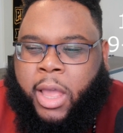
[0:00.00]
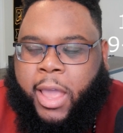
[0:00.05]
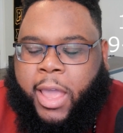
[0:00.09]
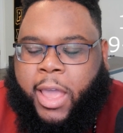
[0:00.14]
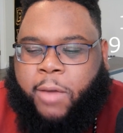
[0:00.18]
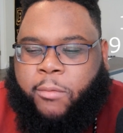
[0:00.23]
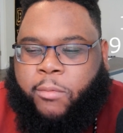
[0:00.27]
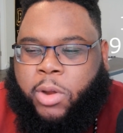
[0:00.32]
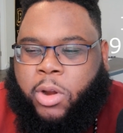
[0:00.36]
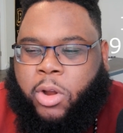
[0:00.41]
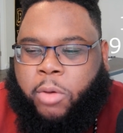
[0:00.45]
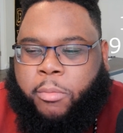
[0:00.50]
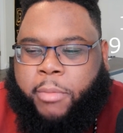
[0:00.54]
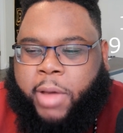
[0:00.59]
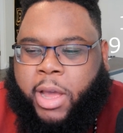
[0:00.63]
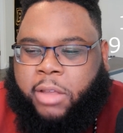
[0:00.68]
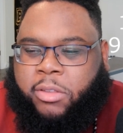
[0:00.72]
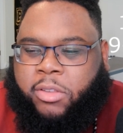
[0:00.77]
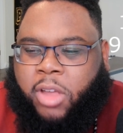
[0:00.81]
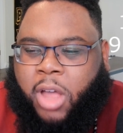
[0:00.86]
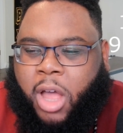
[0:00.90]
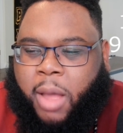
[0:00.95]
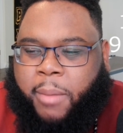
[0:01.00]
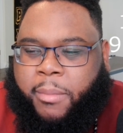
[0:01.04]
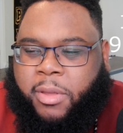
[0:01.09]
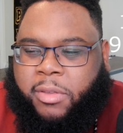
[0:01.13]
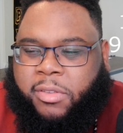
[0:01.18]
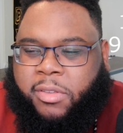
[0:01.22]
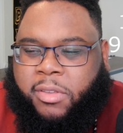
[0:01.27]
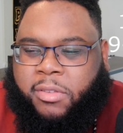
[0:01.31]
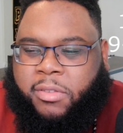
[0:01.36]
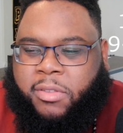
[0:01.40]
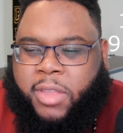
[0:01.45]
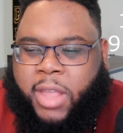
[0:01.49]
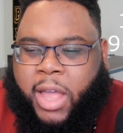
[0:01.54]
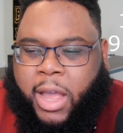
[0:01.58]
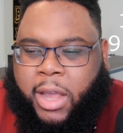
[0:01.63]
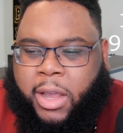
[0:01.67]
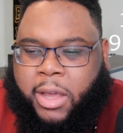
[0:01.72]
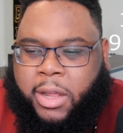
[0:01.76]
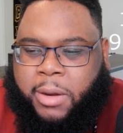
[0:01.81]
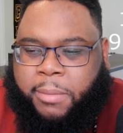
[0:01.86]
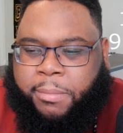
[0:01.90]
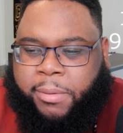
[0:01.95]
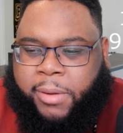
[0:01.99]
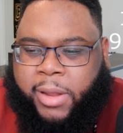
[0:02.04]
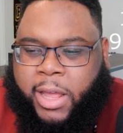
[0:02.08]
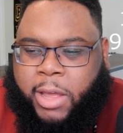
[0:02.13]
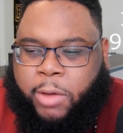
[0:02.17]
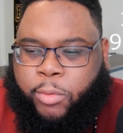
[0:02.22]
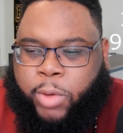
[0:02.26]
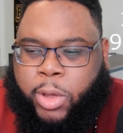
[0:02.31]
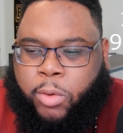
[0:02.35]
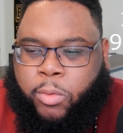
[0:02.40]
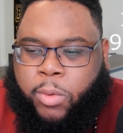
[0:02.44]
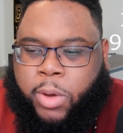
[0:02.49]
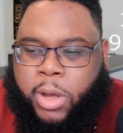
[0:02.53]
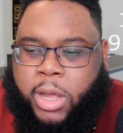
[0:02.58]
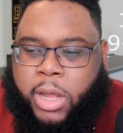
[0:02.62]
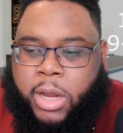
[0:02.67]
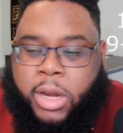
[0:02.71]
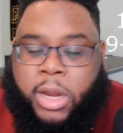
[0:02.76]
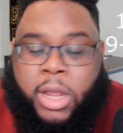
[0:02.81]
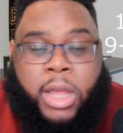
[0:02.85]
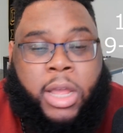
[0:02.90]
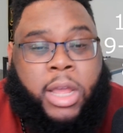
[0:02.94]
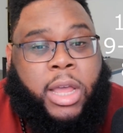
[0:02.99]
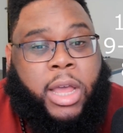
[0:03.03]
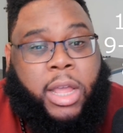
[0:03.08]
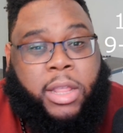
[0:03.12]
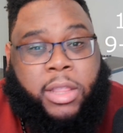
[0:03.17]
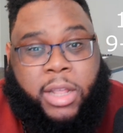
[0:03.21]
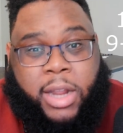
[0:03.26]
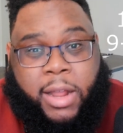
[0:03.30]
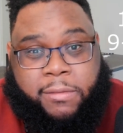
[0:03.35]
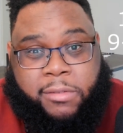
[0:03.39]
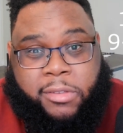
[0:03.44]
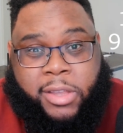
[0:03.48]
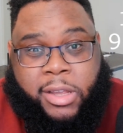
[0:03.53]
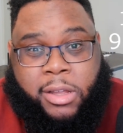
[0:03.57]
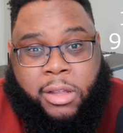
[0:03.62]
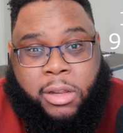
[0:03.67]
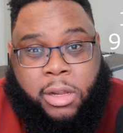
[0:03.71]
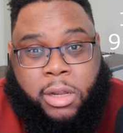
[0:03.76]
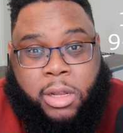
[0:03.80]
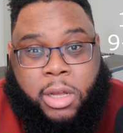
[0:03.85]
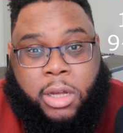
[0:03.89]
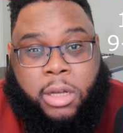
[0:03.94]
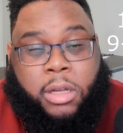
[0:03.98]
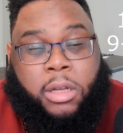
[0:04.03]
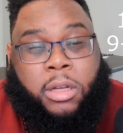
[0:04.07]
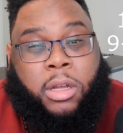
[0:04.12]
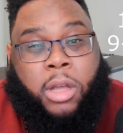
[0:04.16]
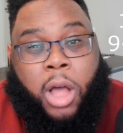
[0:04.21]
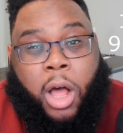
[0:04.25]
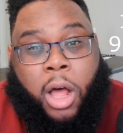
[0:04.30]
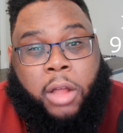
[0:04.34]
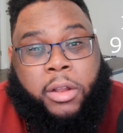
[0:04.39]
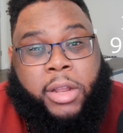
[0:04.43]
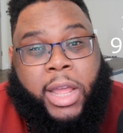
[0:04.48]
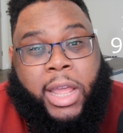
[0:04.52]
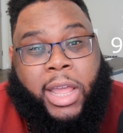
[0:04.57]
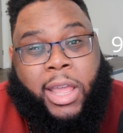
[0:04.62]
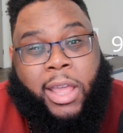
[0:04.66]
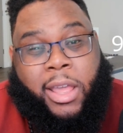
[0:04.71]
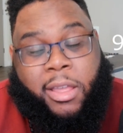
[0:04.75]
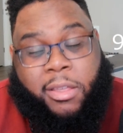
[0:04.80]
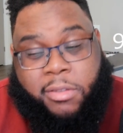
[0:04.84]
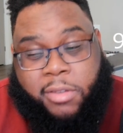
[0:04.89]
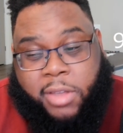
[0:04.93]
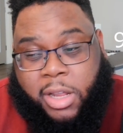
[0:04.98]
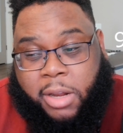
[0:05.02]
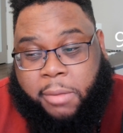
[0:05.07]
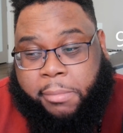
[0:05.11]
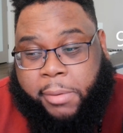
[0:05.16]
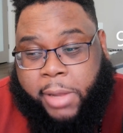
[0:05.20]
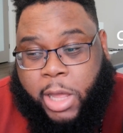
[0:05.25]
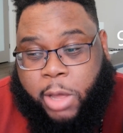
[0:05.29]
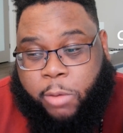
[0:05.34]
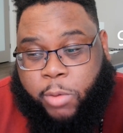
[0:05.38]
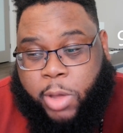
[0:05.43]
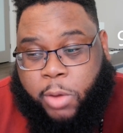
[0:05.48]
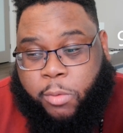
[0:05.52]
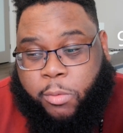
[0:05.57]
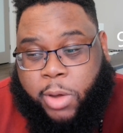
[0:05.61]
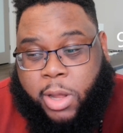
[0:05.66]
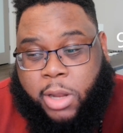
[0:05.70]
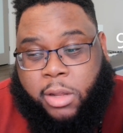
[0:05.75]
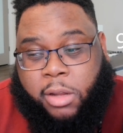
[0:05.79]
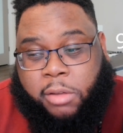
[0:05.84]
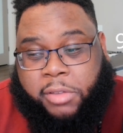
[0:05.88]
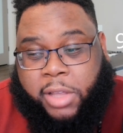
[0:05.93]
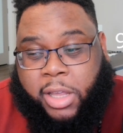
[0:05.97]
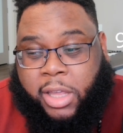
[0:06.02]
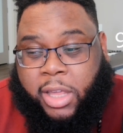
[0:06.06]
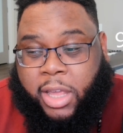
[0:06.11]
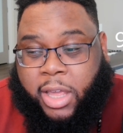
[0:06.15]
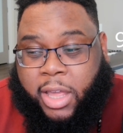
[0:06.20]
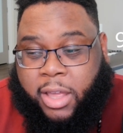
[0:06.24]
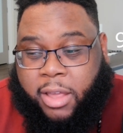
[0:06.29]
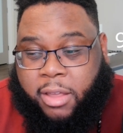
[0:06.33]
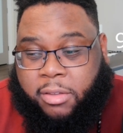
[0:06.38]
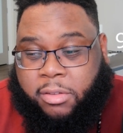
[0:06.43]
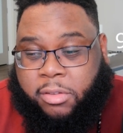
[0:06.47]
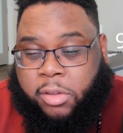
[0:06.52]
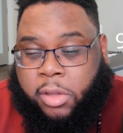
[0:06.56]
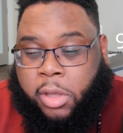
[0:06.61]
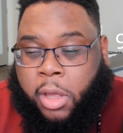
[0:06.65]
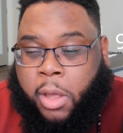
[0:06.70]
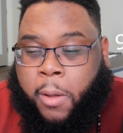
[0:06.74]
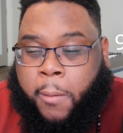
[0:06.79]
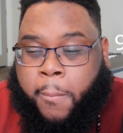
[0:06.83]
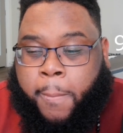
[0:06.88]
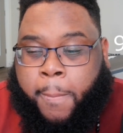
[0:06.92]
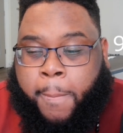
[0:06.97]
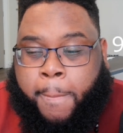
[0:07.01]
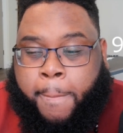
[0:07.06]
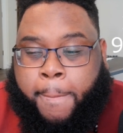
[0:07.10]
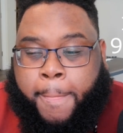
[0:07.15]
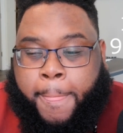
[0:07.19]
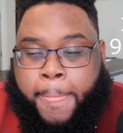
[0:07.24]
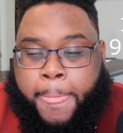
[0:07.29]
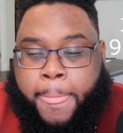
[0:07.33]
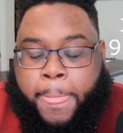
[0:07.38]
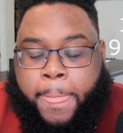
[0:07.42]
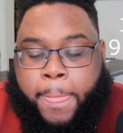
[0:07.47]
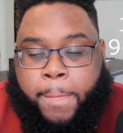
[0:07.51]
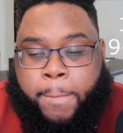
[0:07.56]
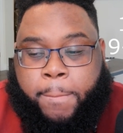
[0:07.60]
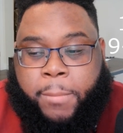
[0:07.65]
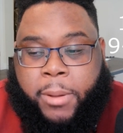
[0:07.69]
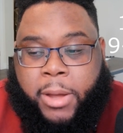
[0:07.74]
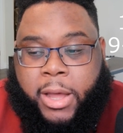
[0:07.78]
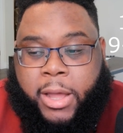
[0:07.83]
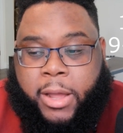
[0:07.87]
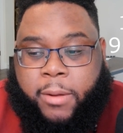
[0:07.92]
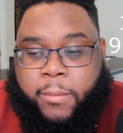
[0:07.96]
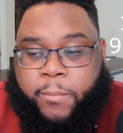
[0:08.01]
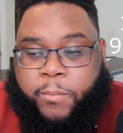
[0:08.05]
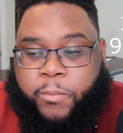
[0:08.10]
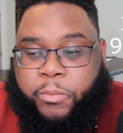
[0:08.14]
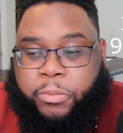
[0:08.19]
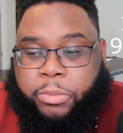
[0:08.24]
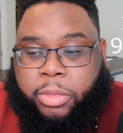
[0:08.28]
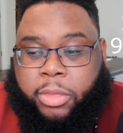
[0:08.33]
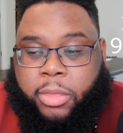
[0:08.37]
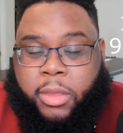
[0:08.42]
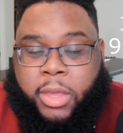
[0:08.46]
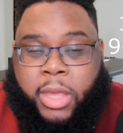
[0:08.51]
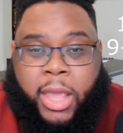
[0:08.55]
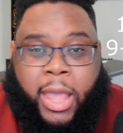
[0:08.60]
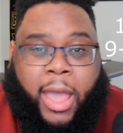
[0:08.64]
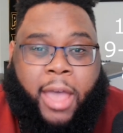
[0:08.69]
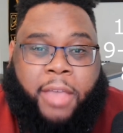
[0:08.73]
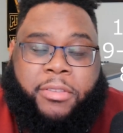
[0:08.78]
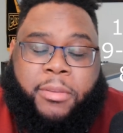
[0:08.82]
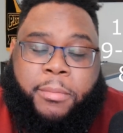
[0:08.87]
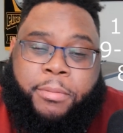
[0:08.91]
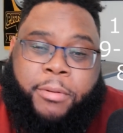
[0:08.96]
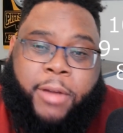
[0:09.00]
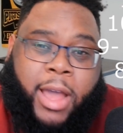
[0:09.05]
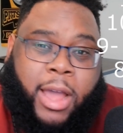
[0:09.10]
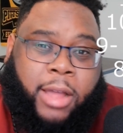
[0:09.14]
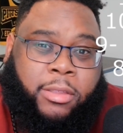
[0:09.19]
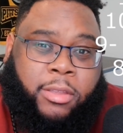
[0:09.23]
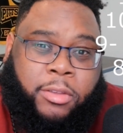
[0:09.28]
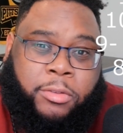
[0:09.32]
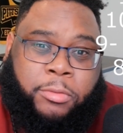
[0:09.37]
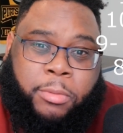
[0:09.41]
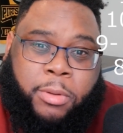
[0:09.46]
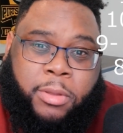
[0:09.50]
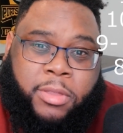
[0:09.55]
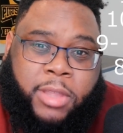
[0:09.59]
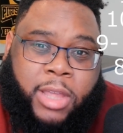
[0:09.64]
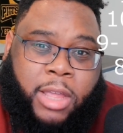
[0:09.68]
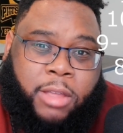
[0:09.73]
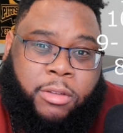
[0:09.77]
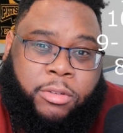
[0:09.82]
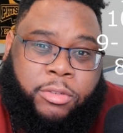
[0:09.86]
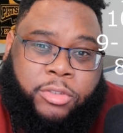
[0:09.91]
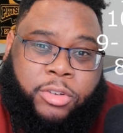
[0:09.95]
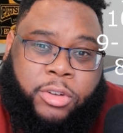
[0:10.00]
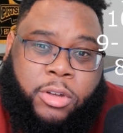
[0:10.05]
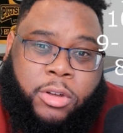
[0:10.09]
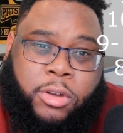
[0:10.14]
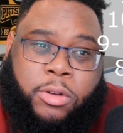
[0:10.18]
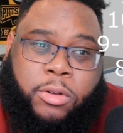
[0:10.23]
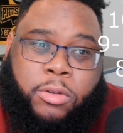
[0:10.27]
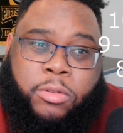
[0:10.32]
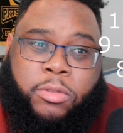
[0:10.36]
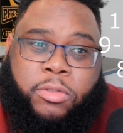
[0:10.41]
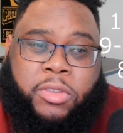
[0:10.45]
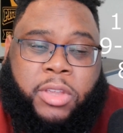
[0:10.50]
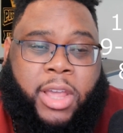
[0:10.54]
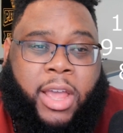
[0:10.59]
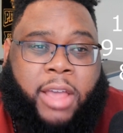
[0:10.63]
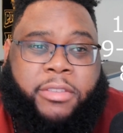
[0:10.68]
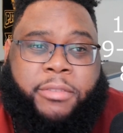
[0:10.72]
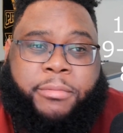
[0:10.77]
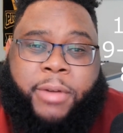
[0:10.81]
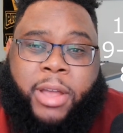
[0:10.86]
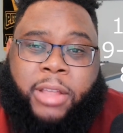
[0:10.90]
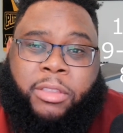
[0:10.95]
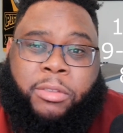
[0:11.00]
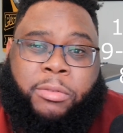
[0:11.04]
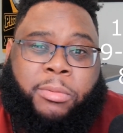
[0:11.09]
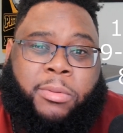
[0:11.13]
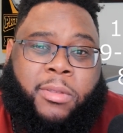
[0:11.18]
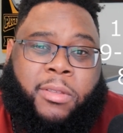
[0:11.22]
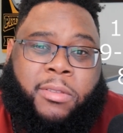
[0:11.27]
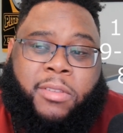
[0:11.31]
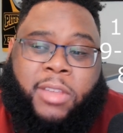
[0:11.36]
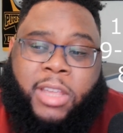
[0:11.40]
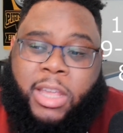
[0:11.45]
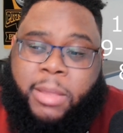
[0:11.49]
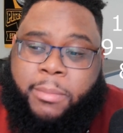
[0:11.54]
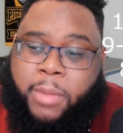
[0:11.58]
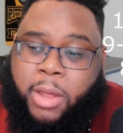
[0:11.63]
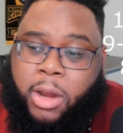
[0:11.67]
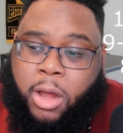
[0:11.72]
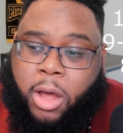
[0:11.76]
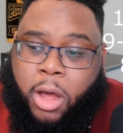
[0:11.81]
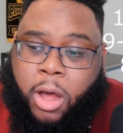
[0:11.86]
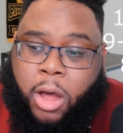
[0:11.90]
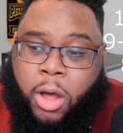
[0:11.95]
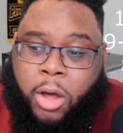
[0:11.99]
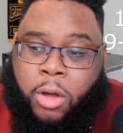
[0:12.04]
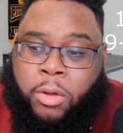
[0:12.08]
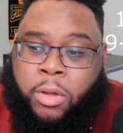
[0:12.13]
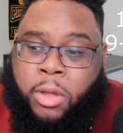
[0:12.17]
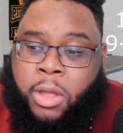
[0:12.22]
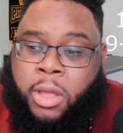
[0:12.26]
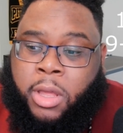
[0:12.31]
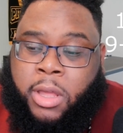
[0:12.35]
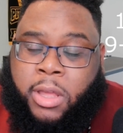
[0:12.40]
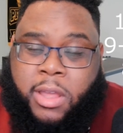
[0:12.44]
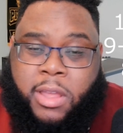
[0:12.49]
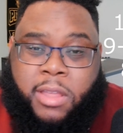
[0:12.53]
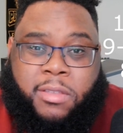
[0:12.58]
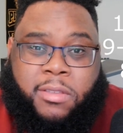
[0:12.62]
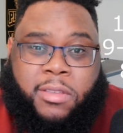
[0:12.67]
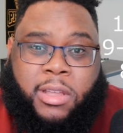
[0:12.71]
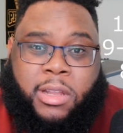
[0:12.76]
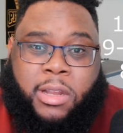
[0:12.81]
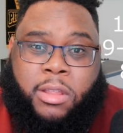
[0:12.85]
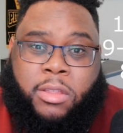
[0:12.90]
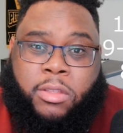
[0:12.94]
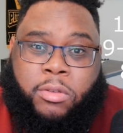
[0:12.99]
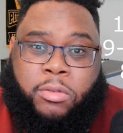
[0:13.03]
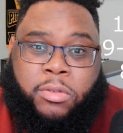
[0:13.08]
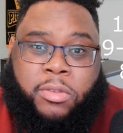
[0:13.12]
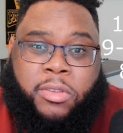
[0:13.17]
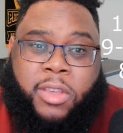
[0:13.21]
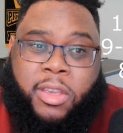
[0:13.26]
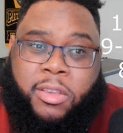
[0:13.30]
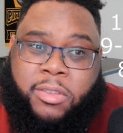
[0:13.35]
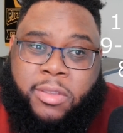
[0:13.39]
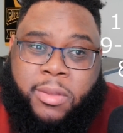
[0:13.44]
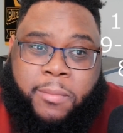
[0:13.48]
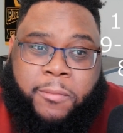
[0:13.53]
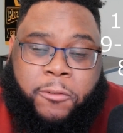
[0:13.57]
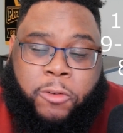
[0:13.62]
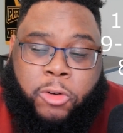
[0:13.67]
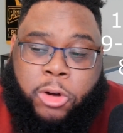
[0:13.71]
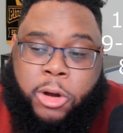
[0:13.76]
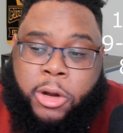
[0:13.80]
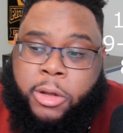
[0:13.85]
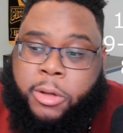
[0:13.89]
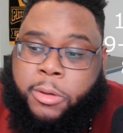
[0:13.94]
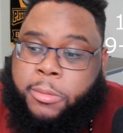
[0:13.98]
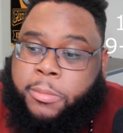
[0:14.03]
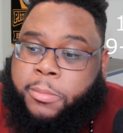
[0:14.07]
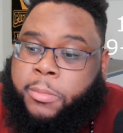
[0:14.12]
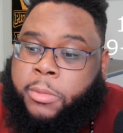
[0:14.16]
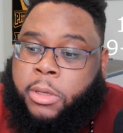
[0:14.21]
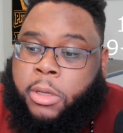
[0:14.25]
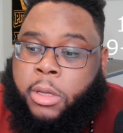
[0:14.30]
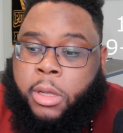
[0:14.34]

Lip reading: And we know Mike Thomas is not going to play week 1. I did have to take a look. Galladay is going to play week 1. Looks like he is. But he hasn't practiced with Daniel Jones. He hasn't practiced with the team at all. It's still a new system for him.